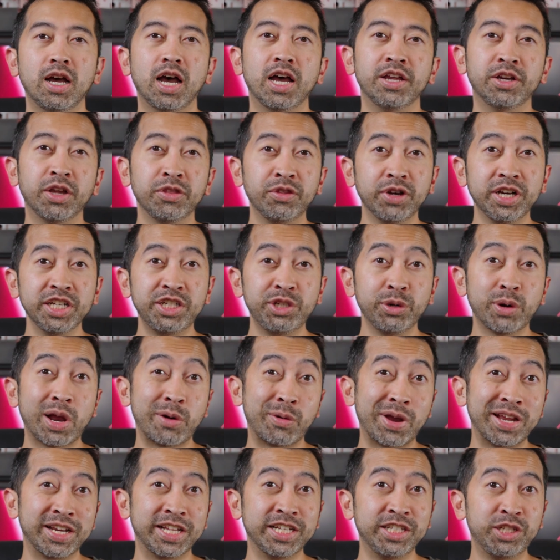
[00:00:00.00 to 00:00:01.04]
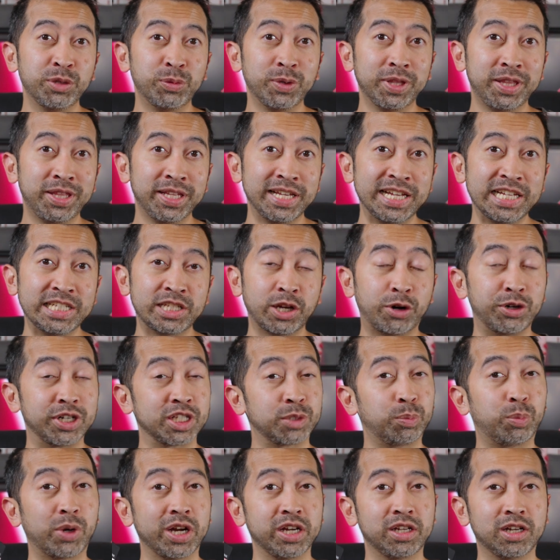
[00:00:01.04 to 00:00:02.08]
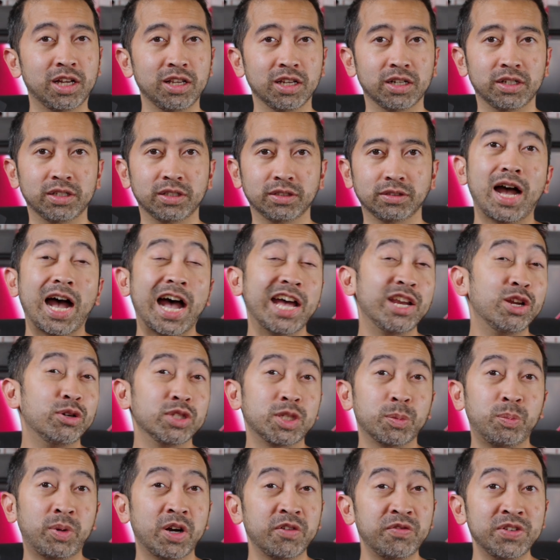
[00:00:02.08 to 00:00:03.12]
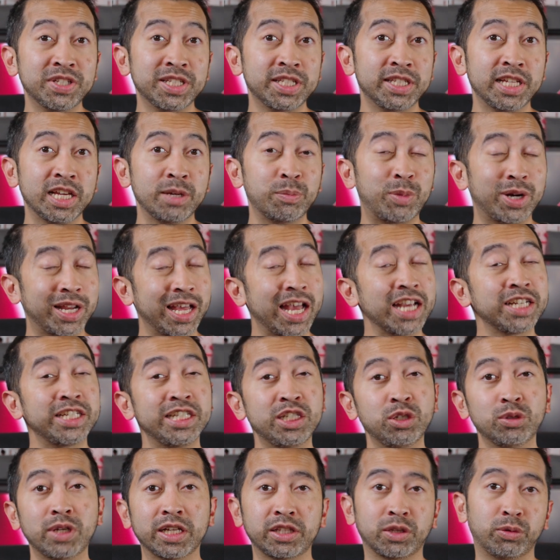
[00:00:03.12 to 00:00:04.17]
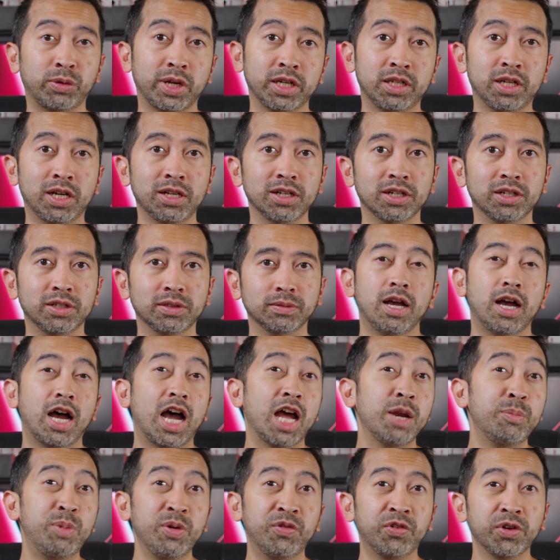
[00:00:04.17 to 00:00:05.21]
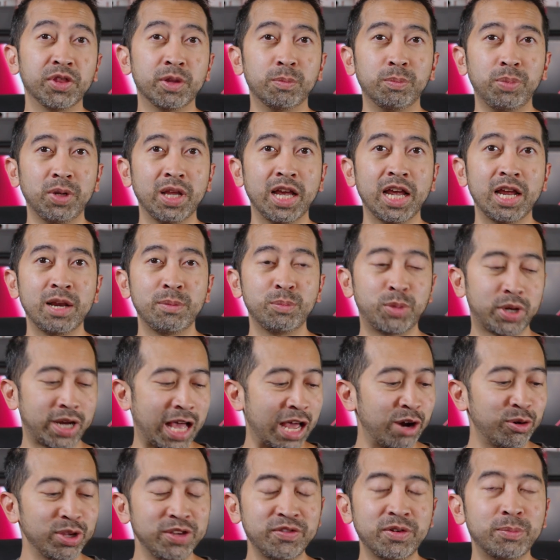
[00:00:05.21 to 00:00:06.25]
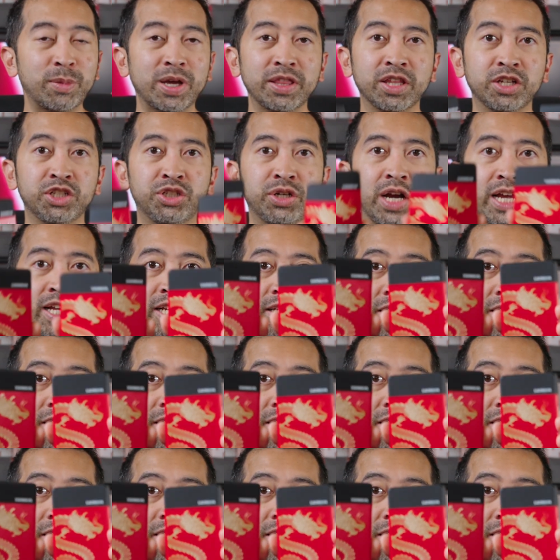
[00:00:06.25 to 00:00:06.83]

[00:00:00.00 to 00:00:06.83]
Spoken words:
Another issue I ran into with these are its bright color. I know it's a preference thing, but I actually do like the red color. I'd prefer them plain, but I don't even mind the dragon